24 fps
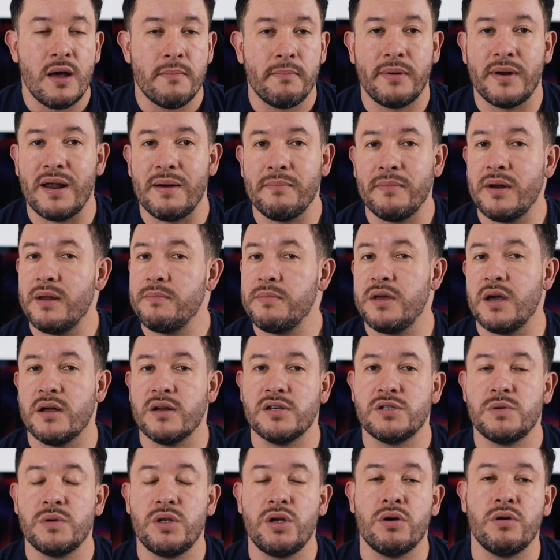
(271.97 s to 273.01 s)
But I'm gonna be
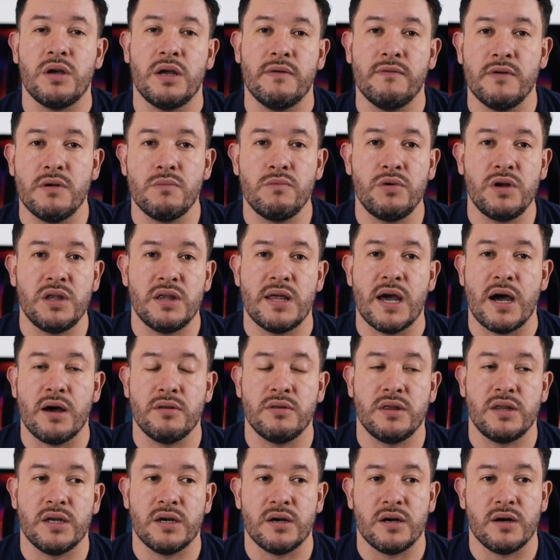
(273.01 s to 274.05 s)
honest with you, even
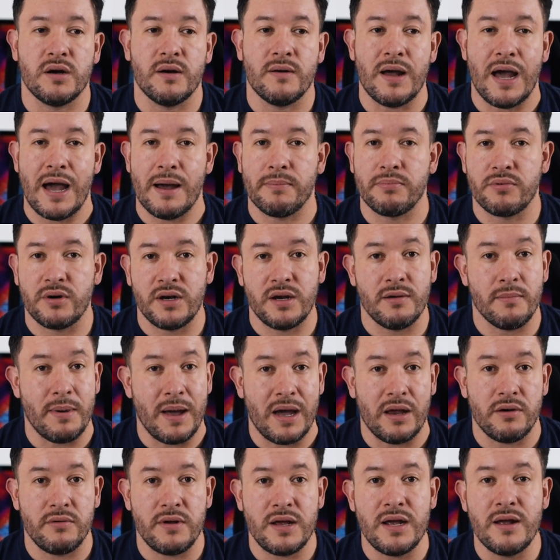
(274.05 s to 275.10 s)
without the upgraded
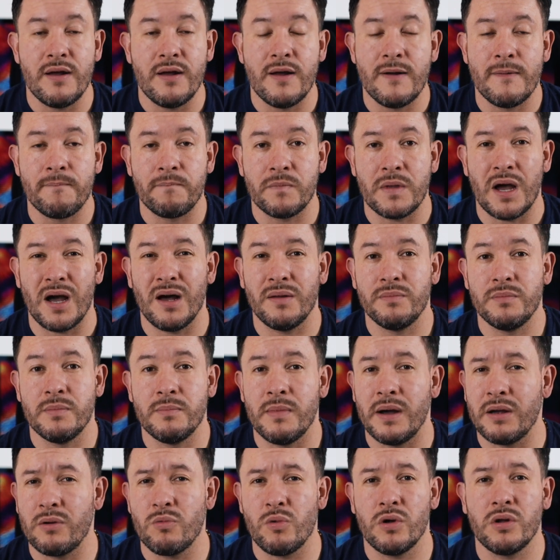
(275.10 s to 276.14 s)
battery,
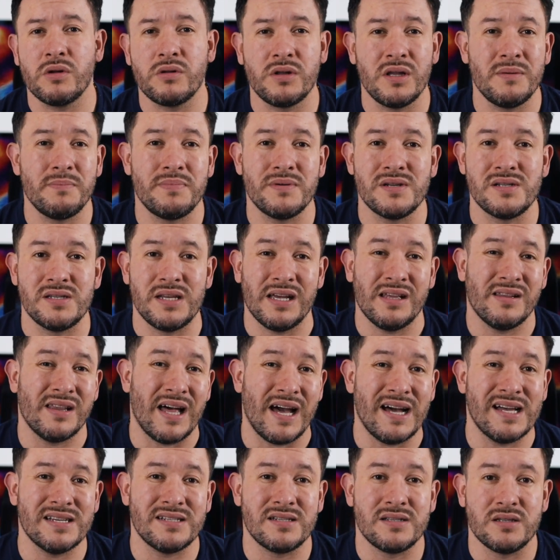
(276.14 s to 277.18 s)
my Wahl clippers, they
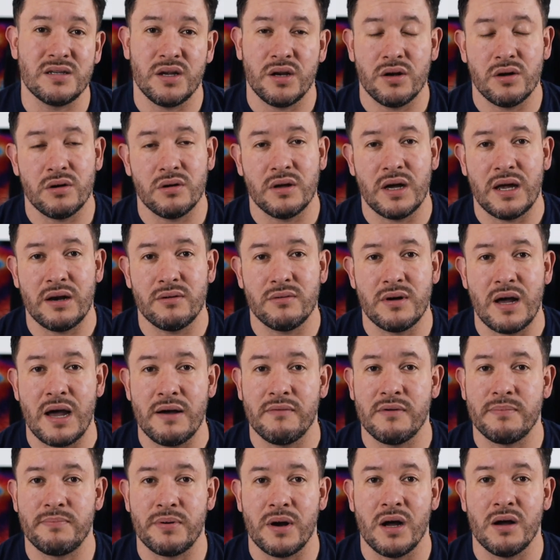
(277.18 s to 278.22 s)
last. I don't have
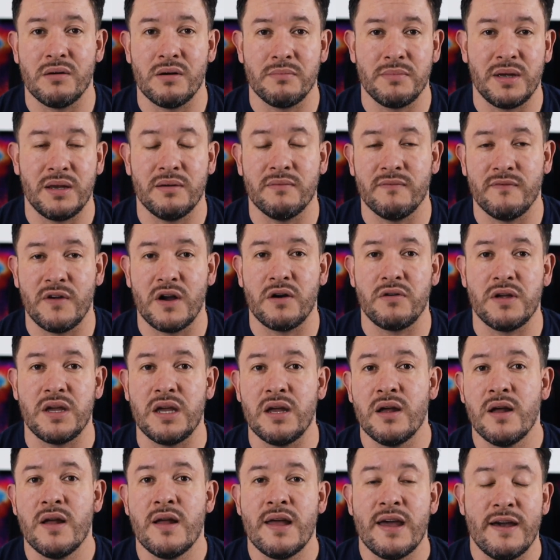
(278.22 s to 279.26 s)
a problem. I mean, very
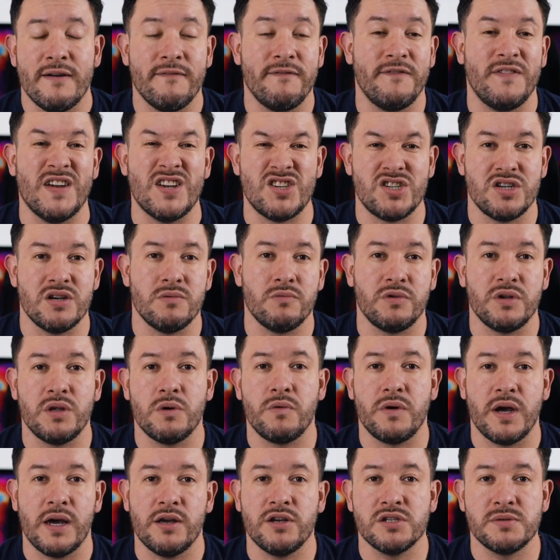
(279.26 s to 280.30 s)
efficient with the
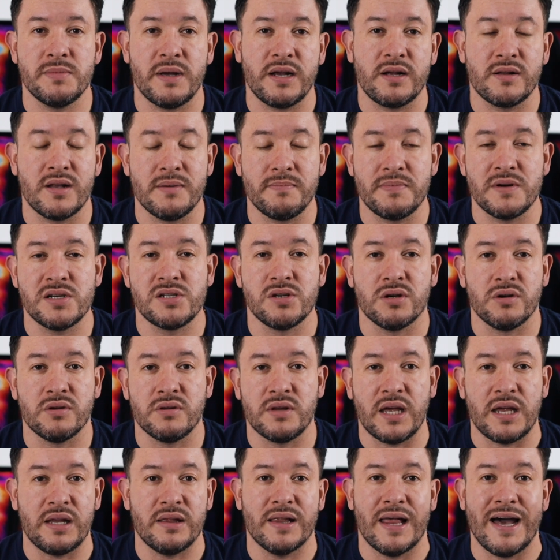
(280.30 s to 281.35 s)
way I use my clippers, so
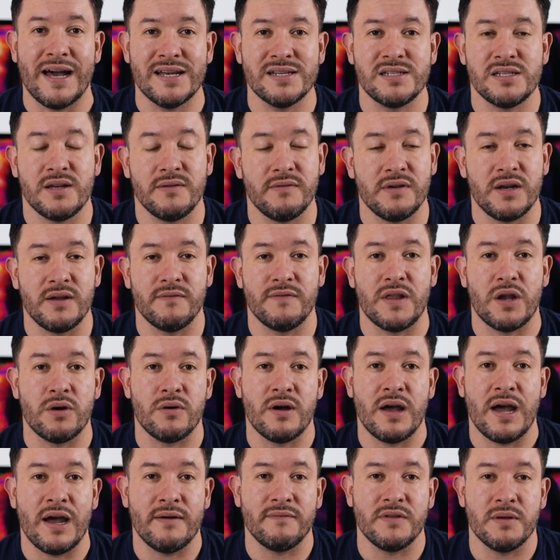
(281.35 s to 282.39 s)
they last even if they don't
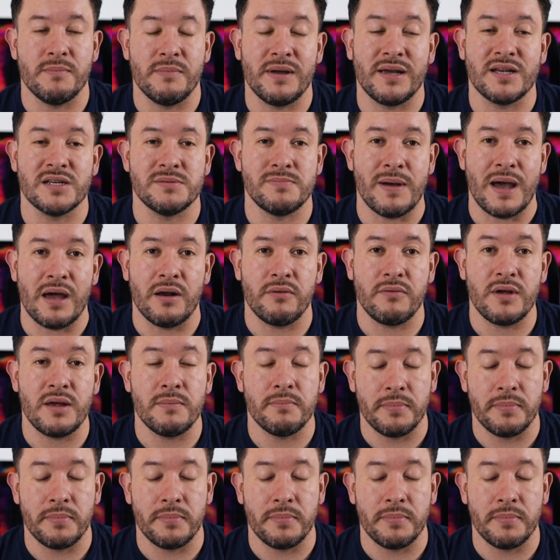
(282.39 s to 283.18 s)
have the biggest battery.